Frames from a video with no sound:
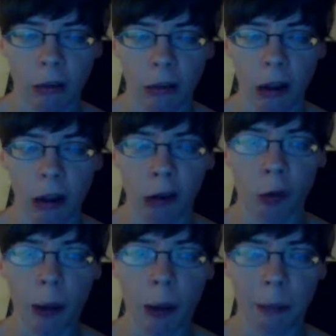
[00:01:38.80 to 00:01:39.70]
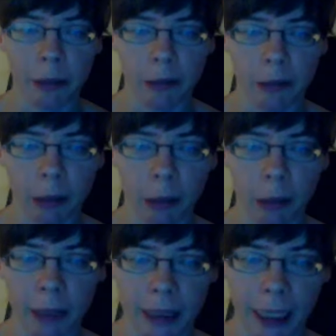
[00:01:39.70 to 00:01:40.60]
uncooperative, shall we
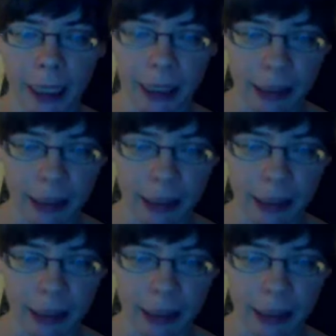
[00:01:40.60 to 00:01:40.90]
say.